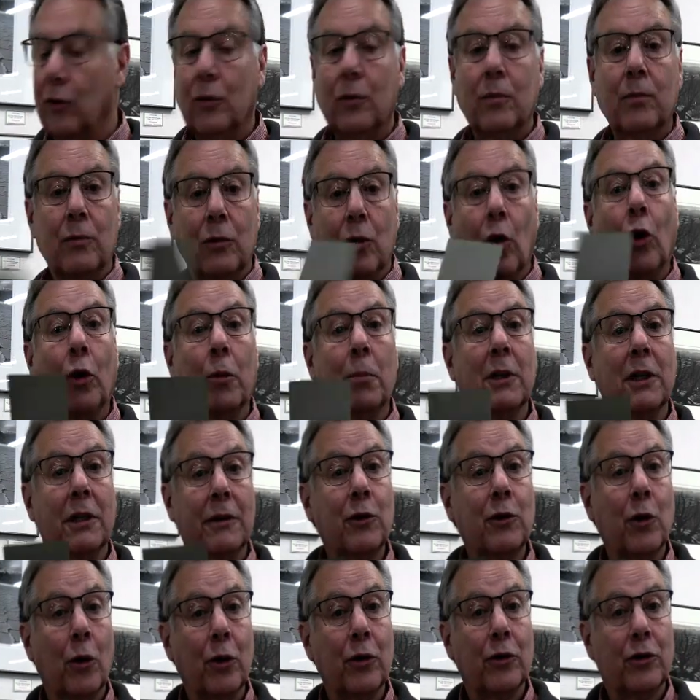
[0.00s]
Normally, of
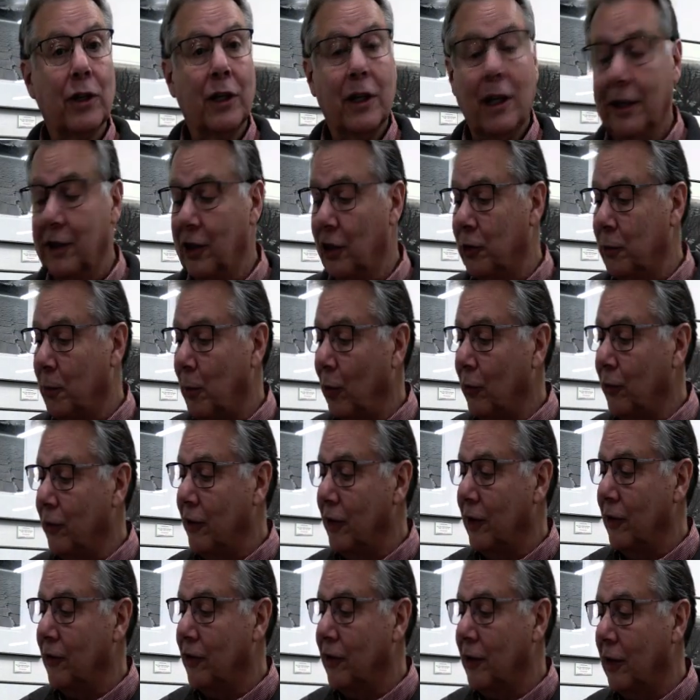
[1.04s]
course, you can't expose
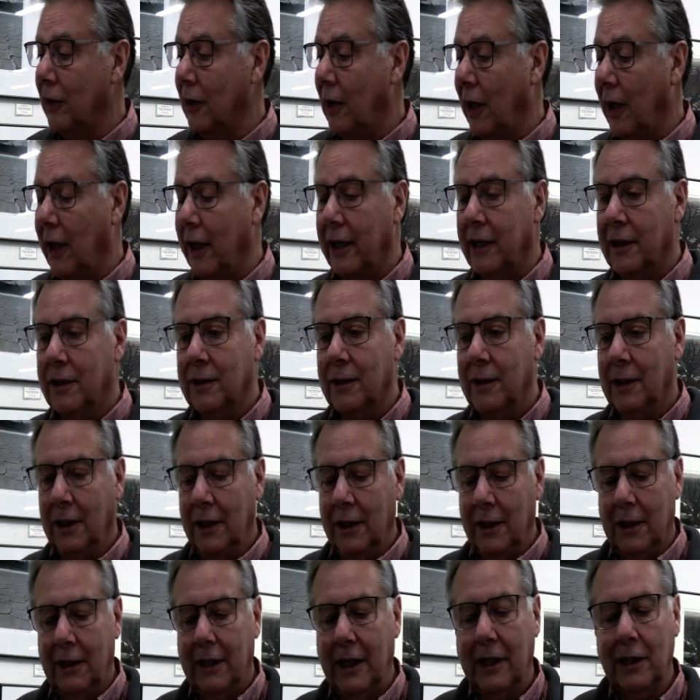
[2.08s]
these to light.
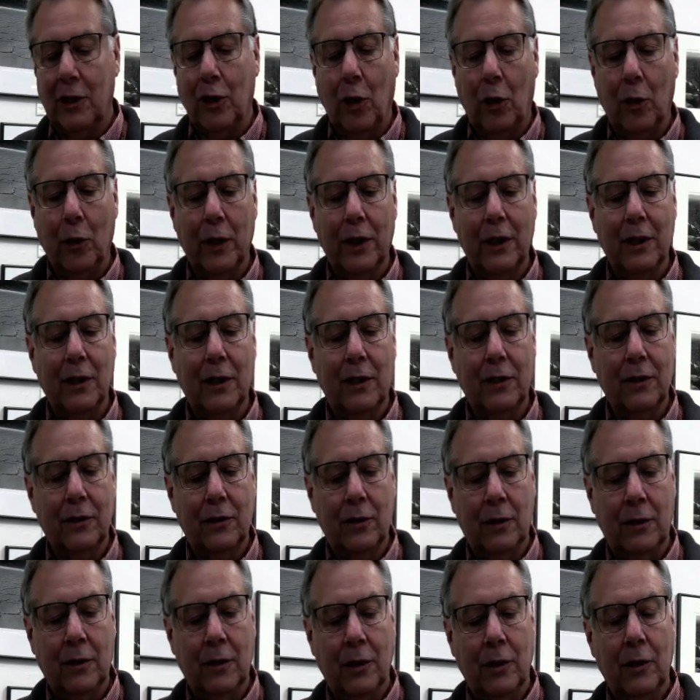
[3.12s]
They go in
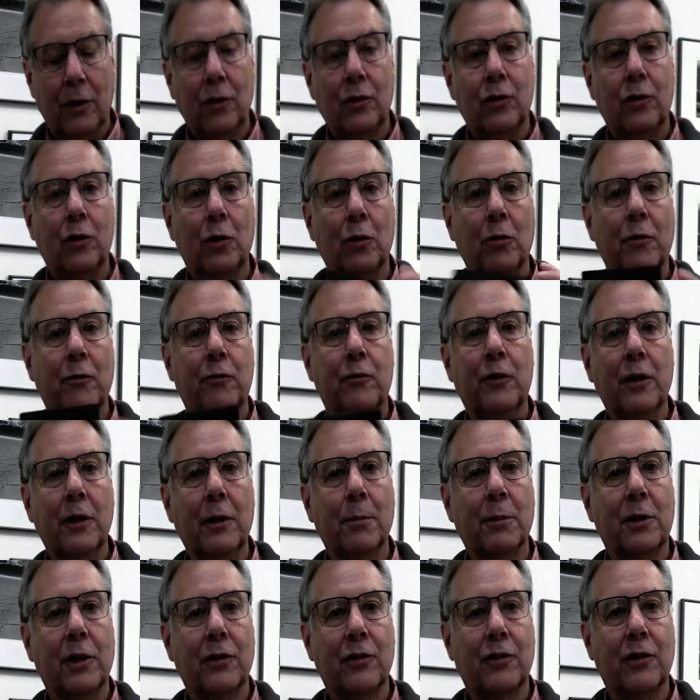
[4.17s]
to a
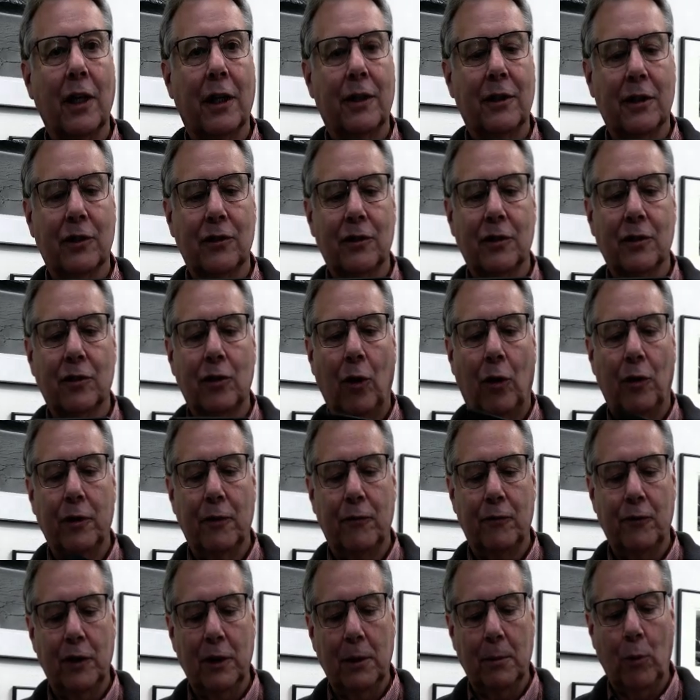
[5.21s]
film cassette. This is called a
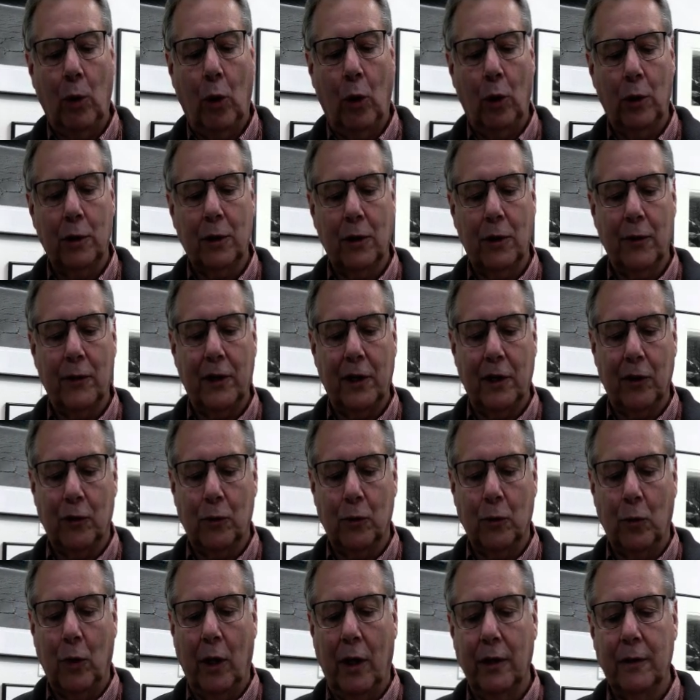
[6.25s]
film holder. There's
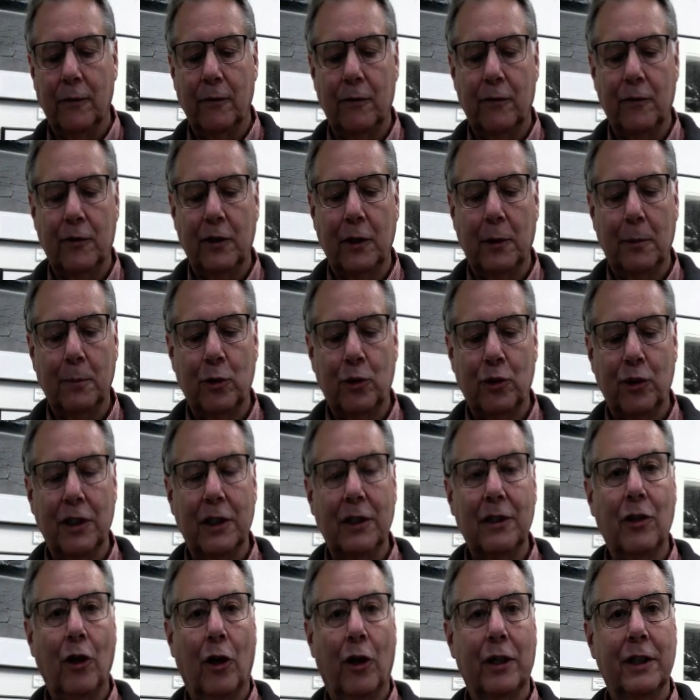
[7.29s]
one film
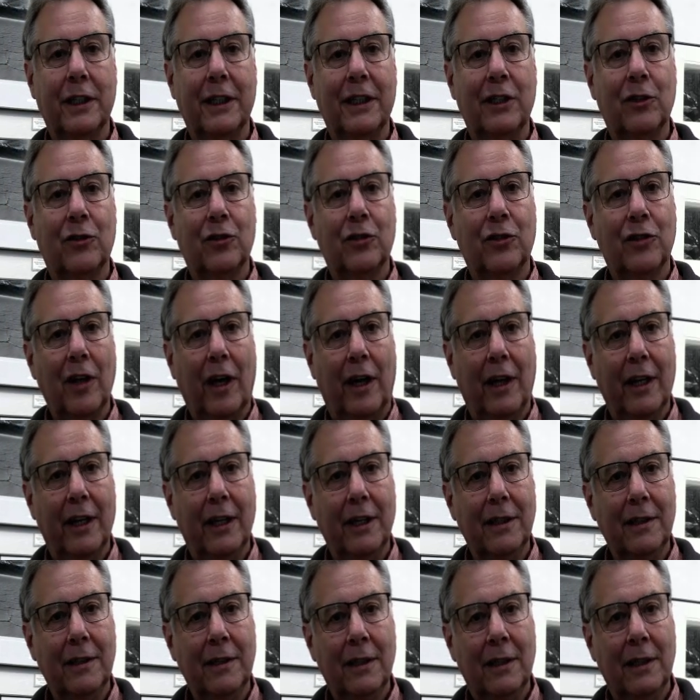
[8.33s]
sheet on each side.
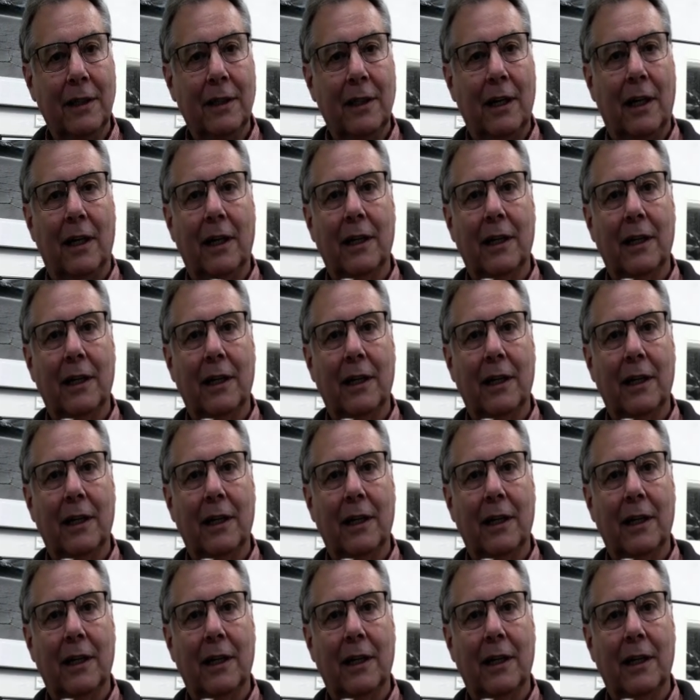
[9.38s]
I